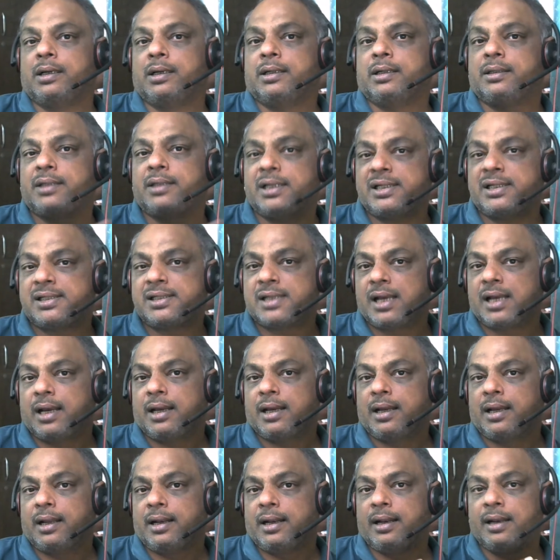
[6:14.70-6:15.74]
This
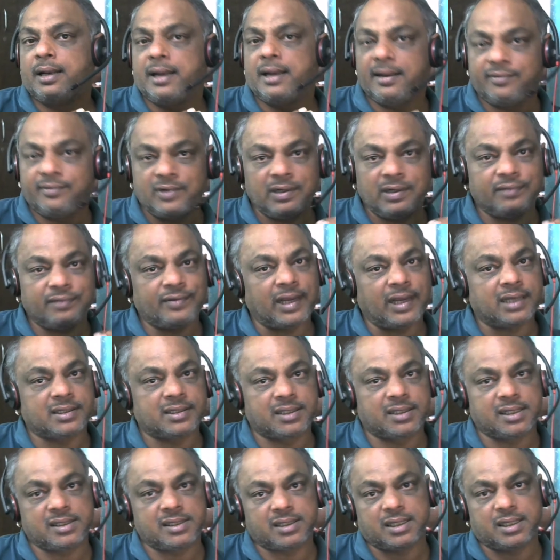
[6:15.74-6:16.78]
level of
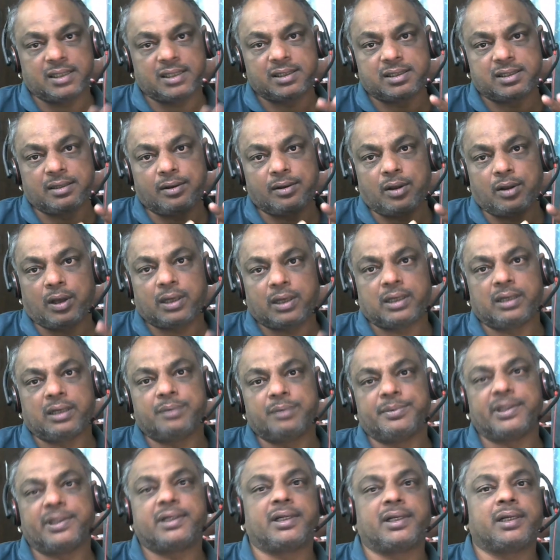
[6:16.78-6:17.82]
access is not
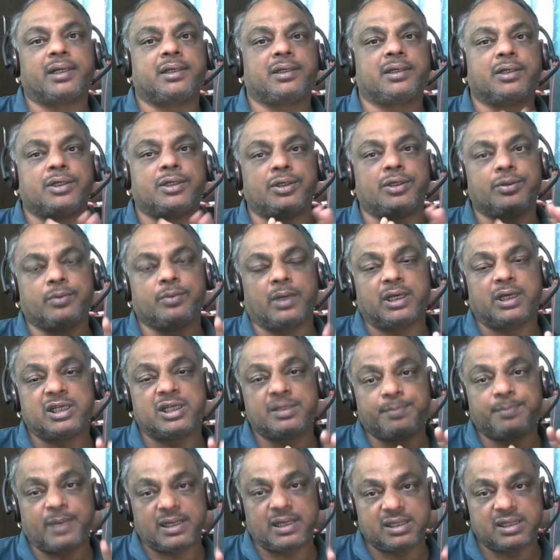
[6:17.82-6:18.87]
limited to a
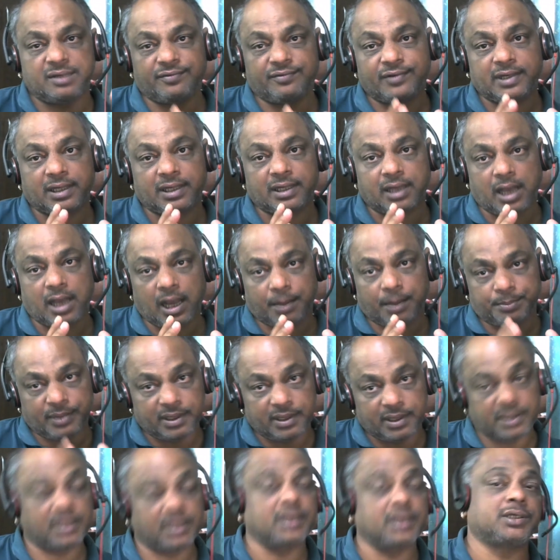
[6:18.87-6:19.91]
specific
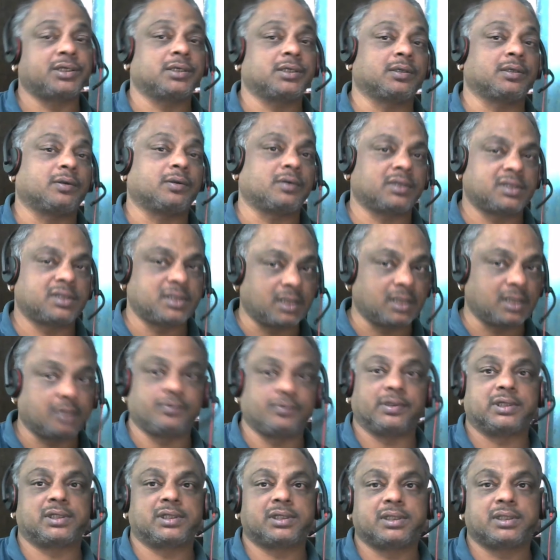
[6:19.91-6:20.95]
application or
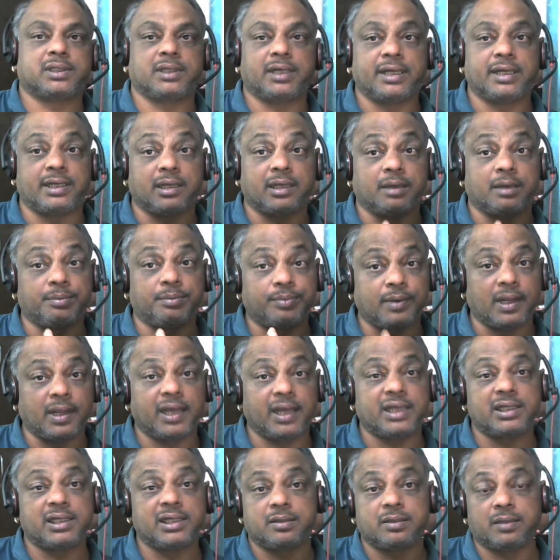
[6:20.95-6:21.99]
service. It
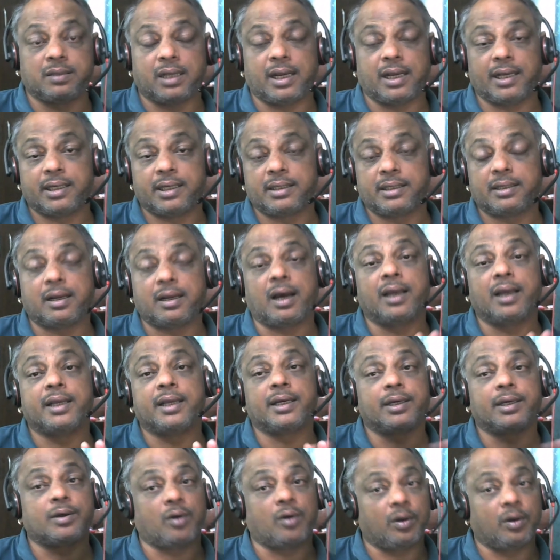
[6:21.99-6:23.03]
applies to the
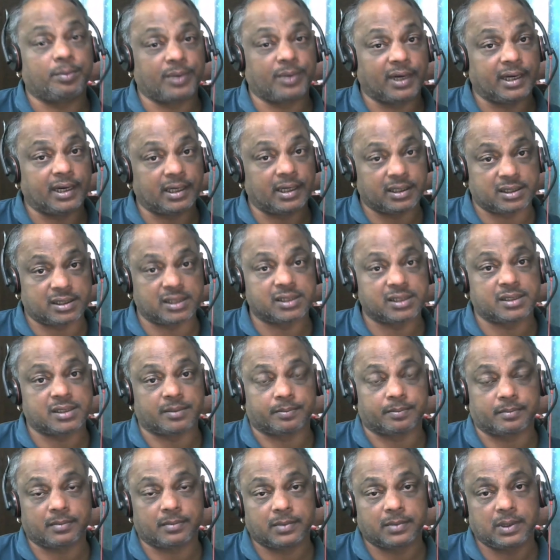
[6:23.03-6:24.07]
entire operating system.
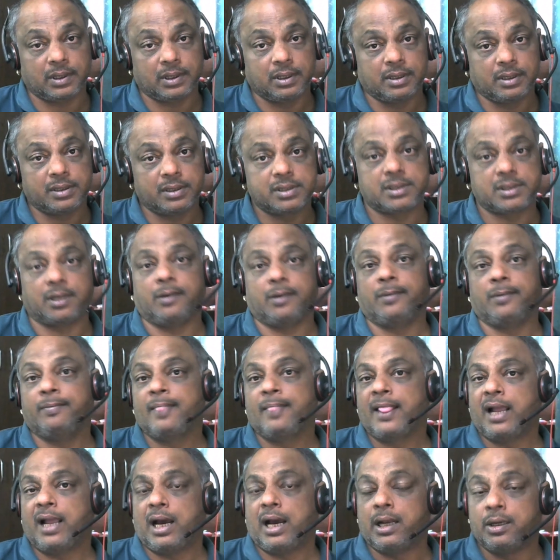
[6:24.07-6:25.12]
So,
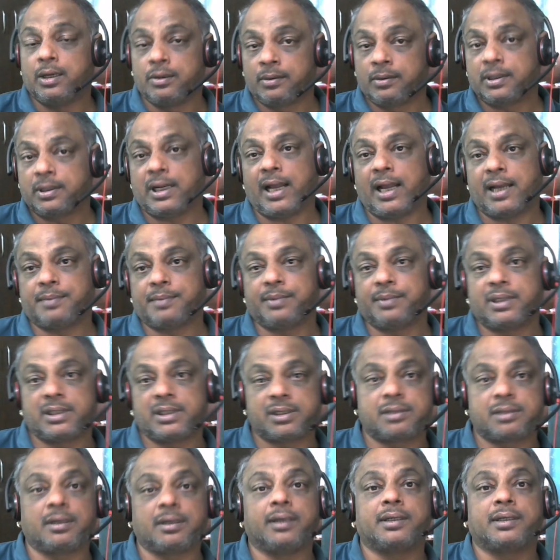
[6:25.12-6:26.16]
a local
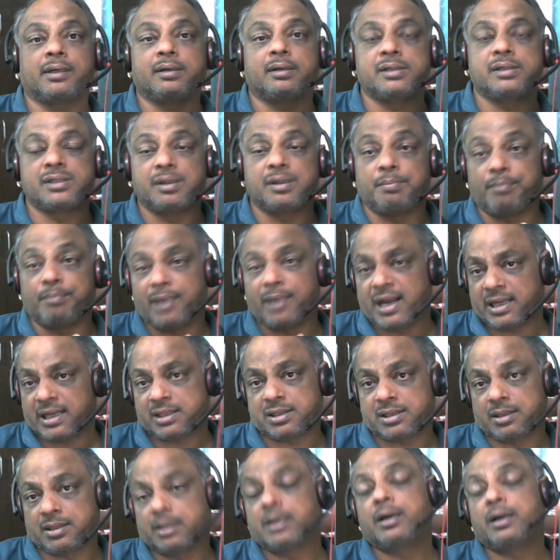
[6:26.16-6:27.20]
administrator is the
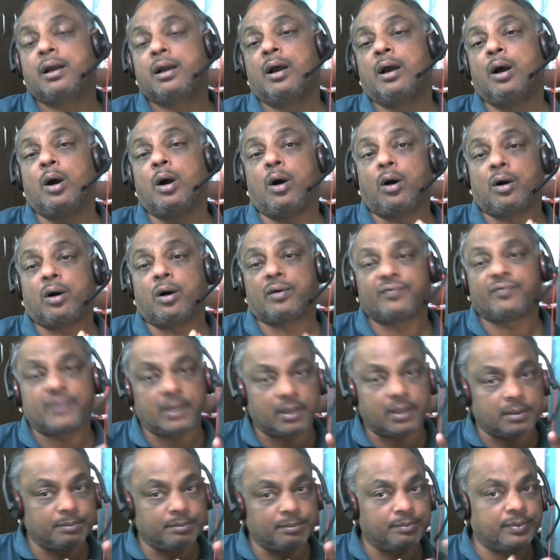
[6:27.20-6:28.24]
master of the
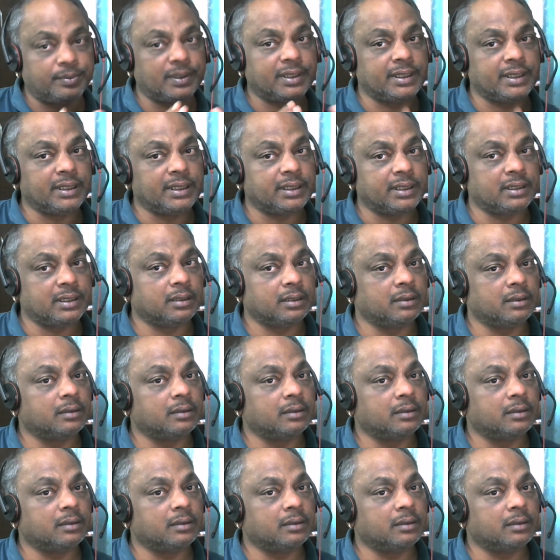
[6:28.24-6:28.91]
complete